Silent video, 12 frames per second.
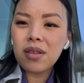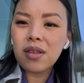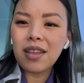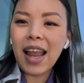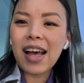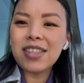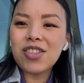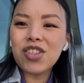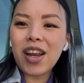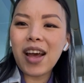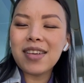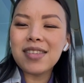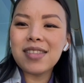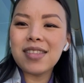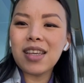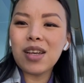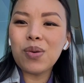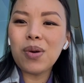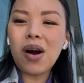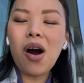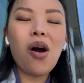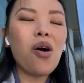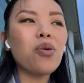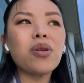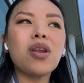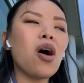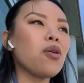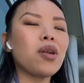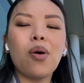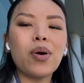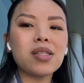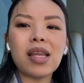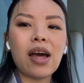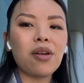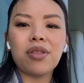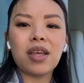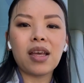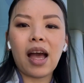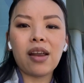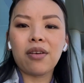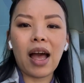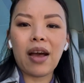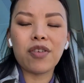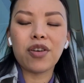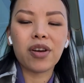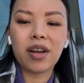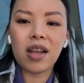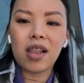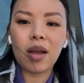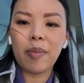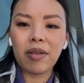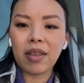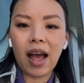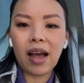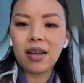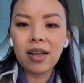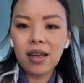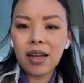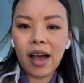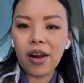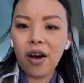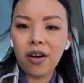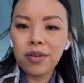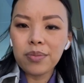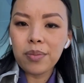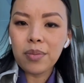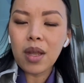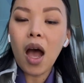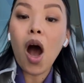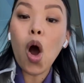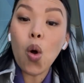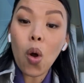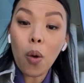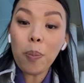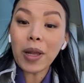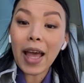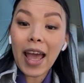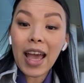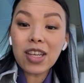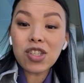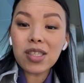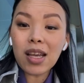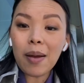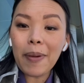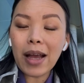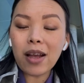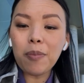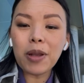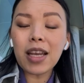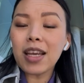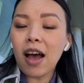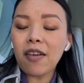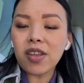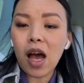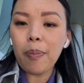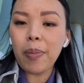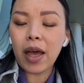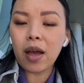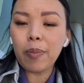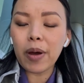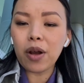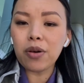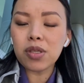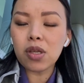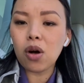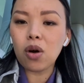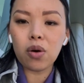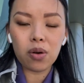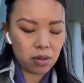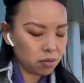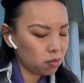The Last Jedi sequel? Oh, no, no one's, haven't heard anything about that at all. Oh, Blade just got back completely off topic, but also